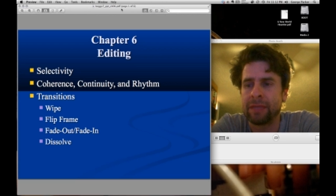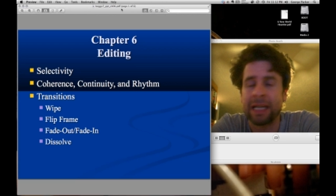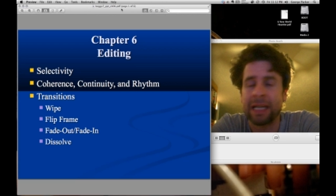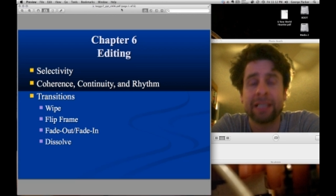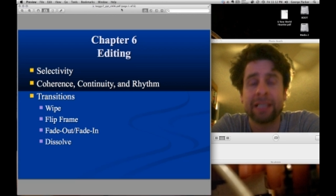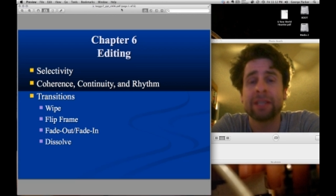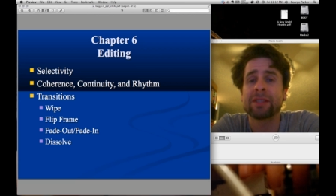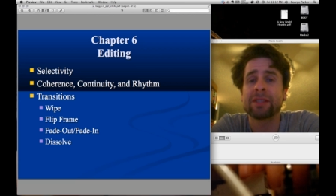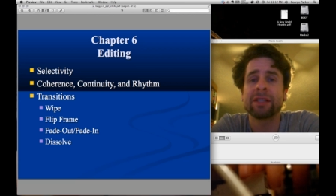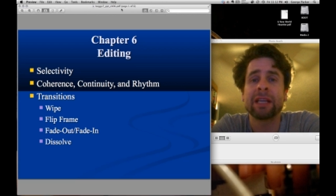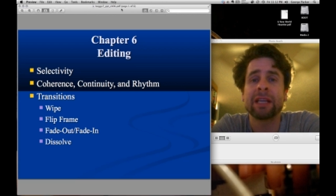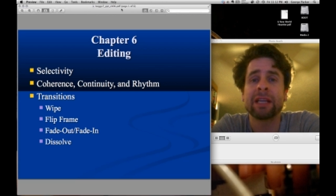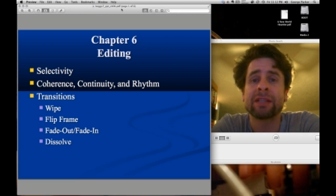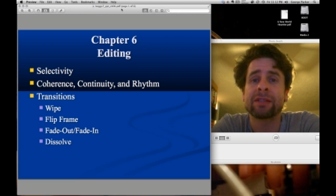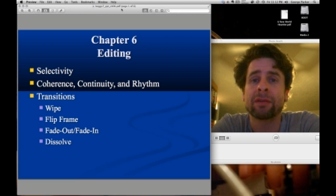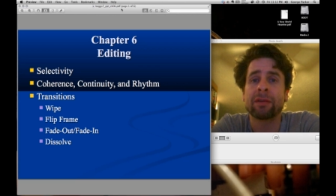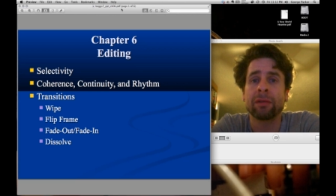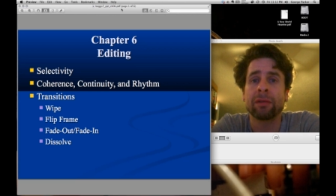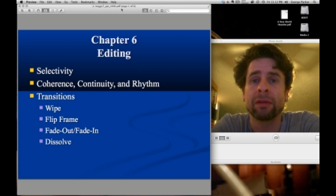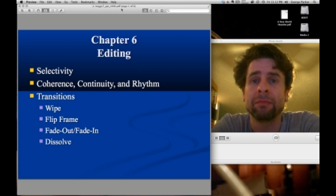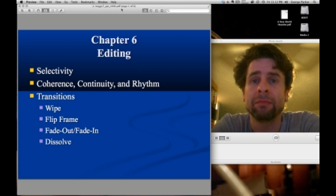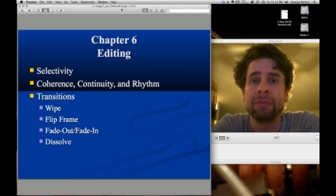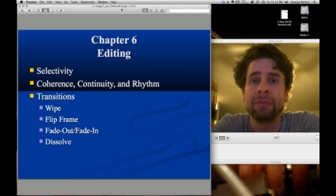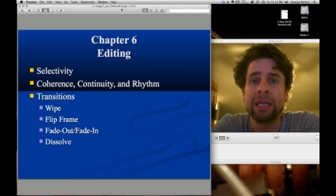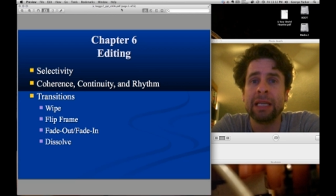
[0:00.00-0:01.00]
doesn't
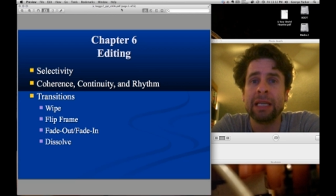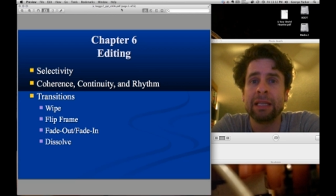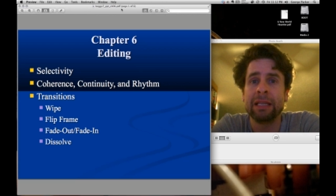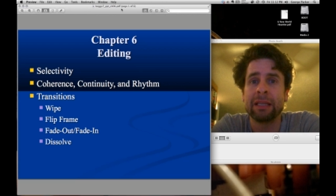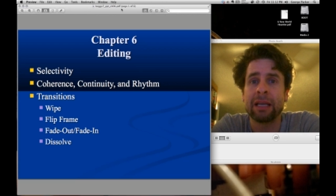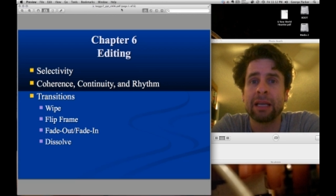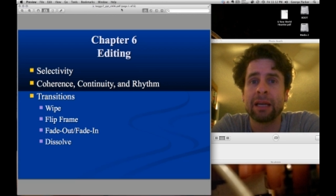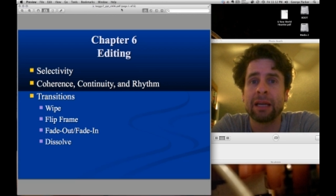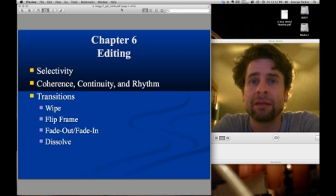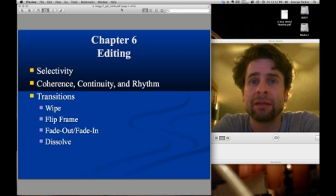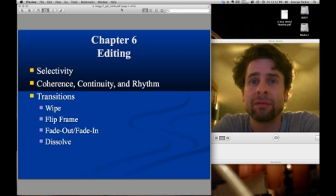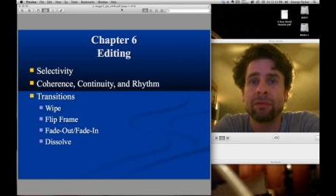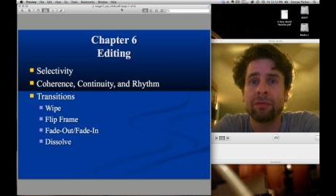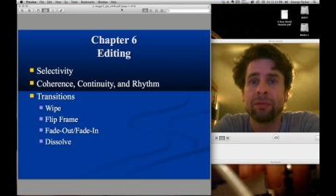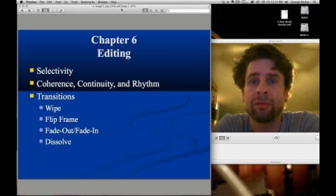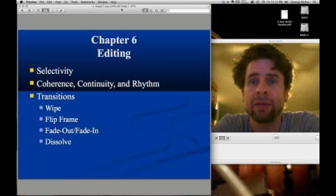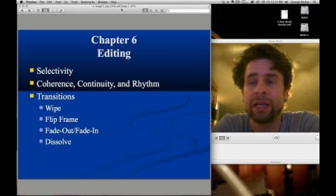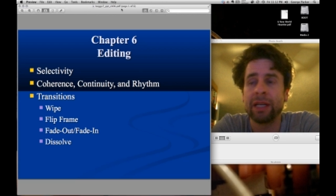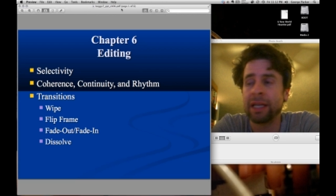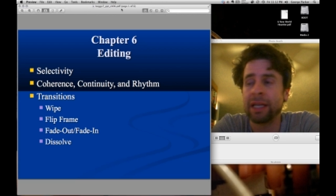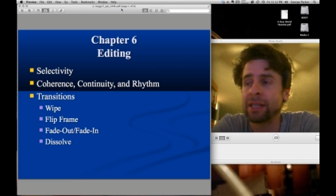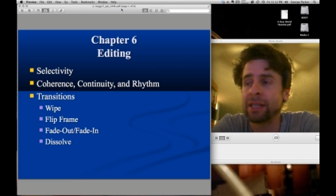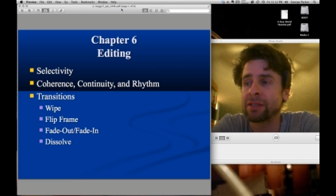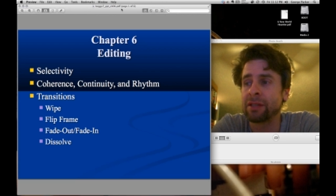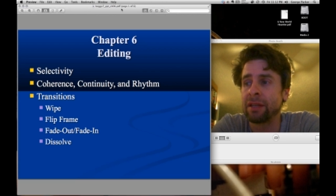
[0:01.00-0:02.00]
necessarily mean that when
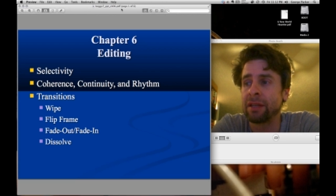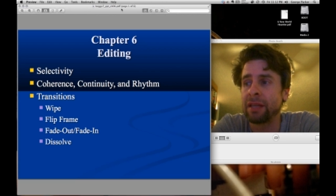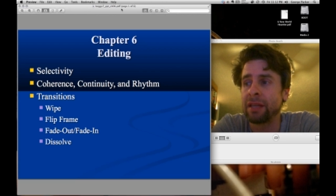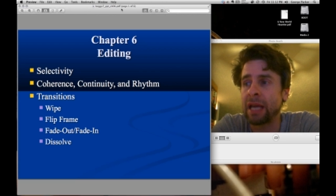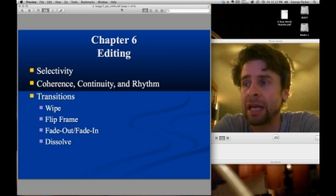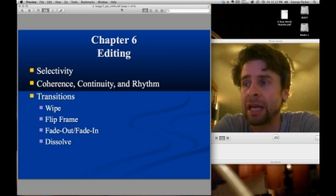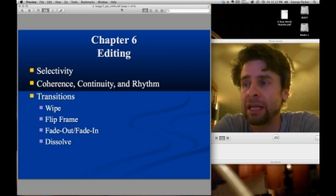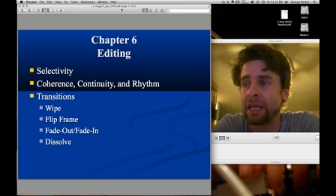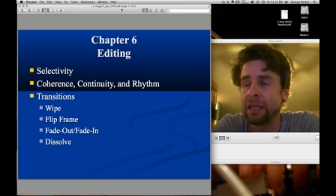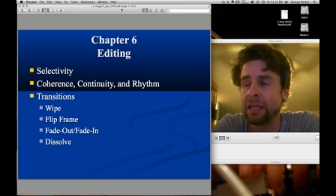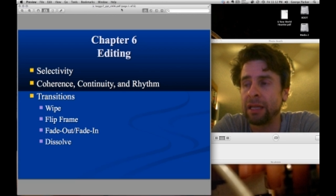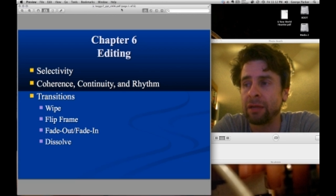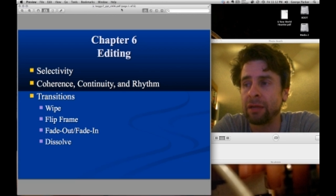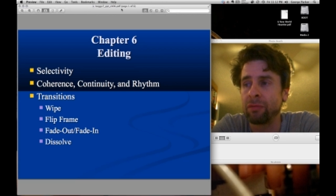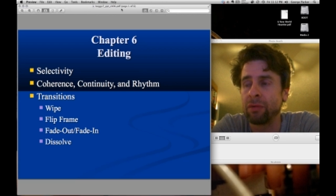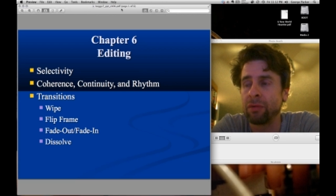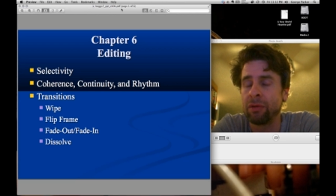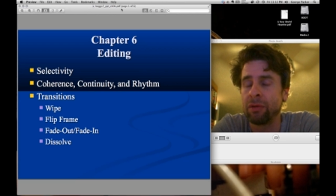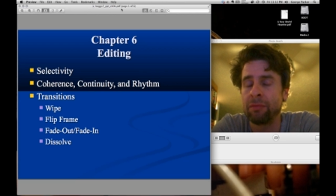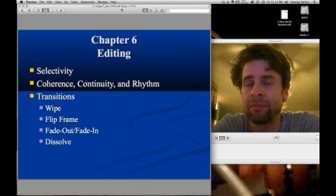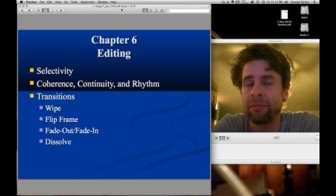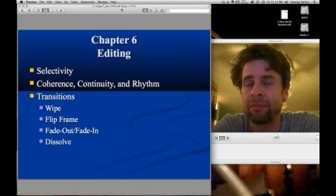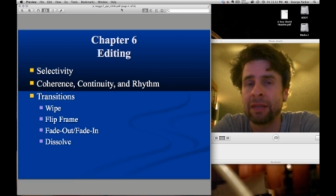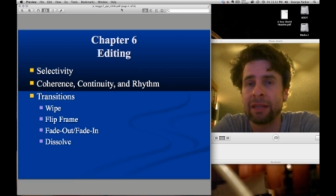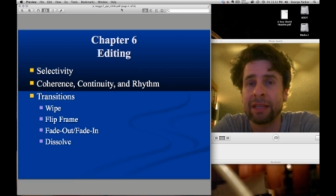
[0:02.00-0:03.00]
it gets into the editing
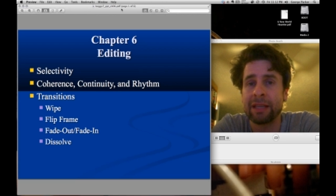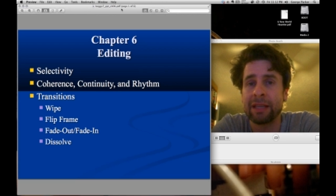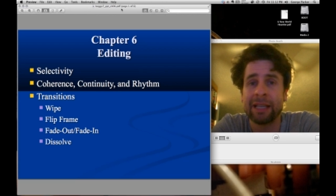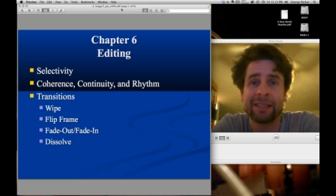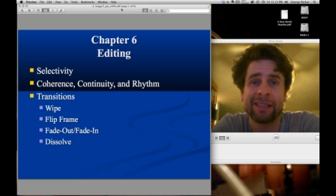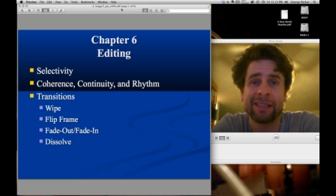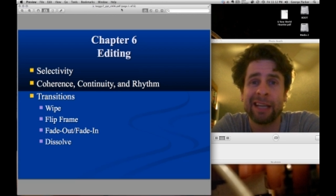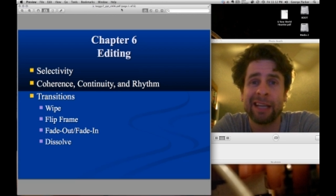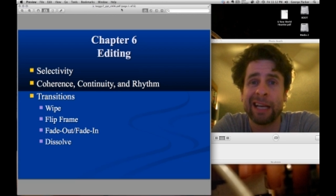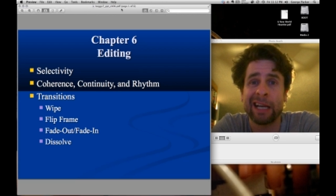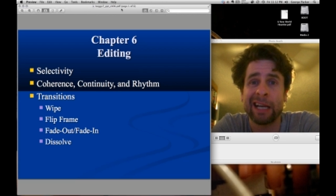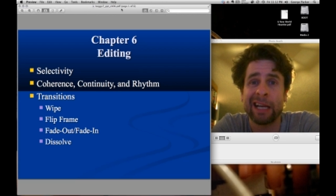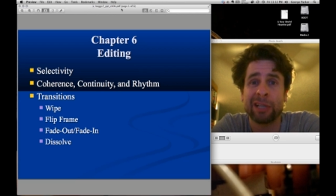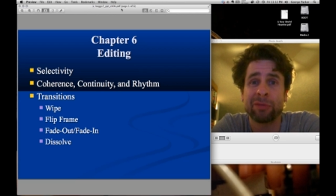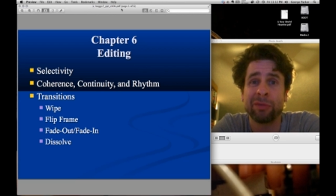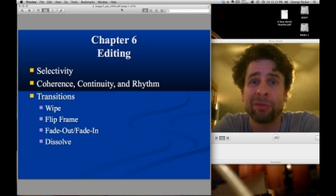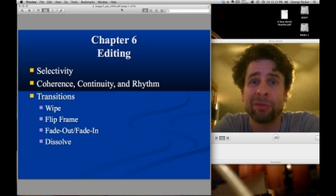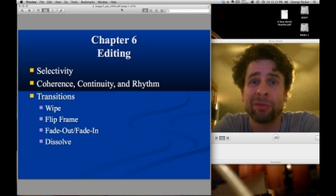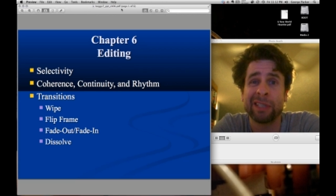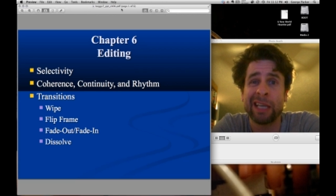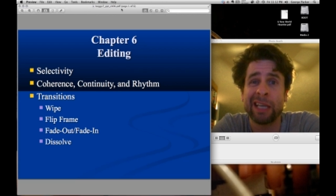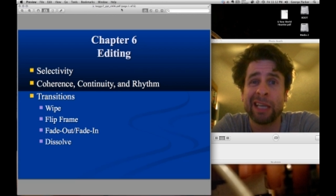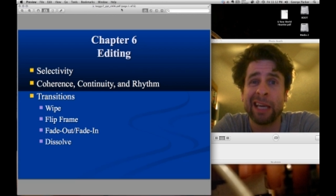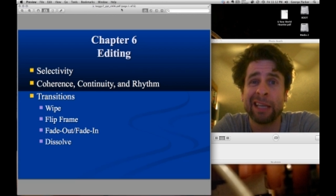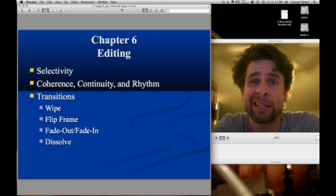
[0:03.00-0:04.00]
room that's the actual
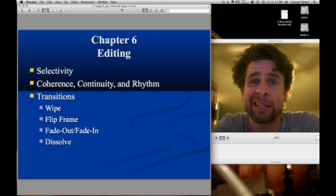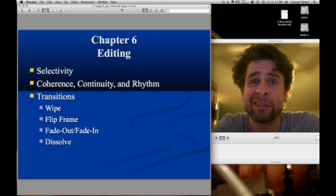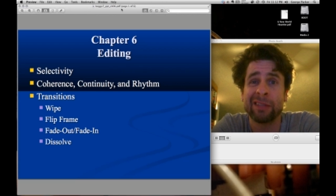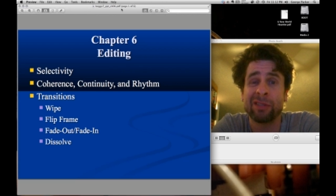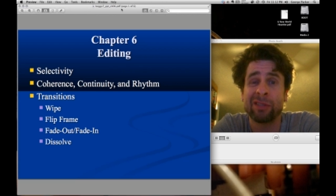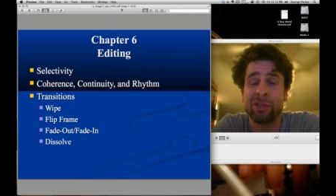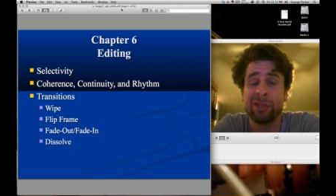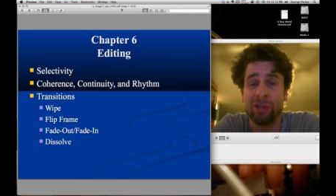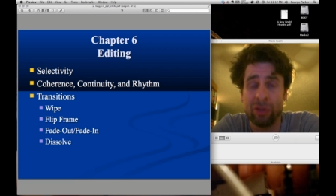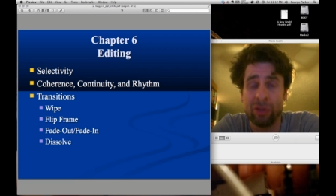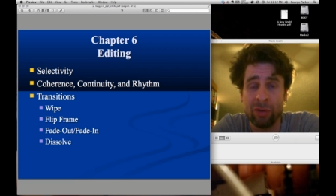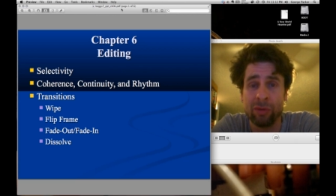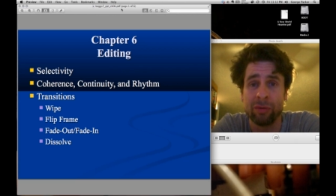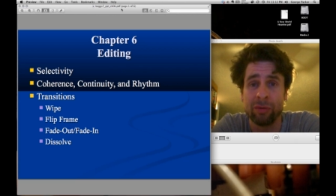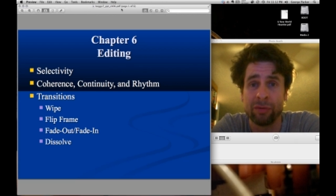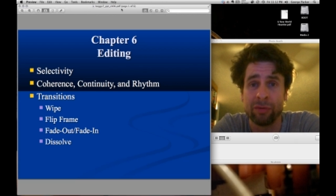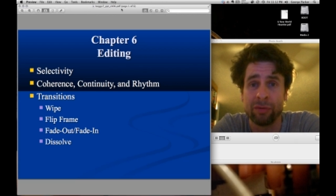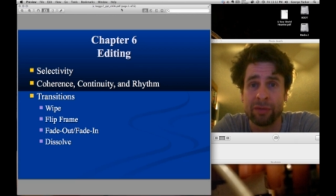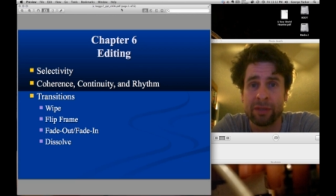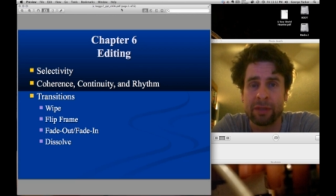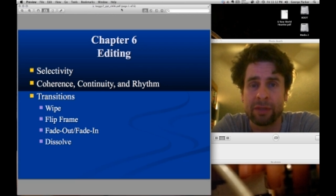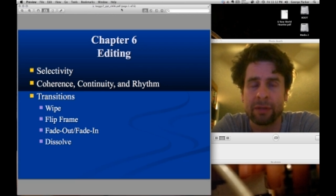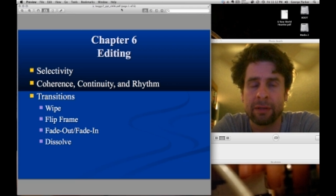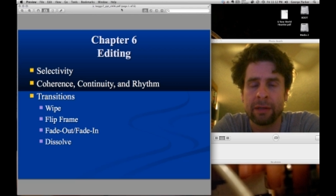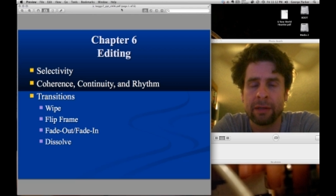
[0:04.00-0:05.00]
take that's
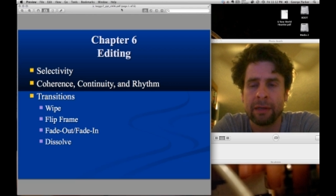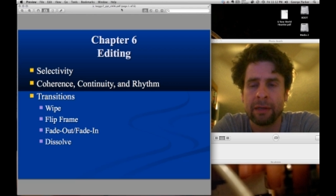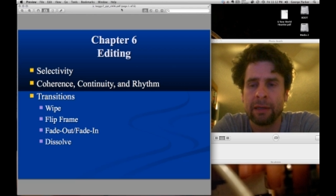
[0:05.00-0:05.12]
used.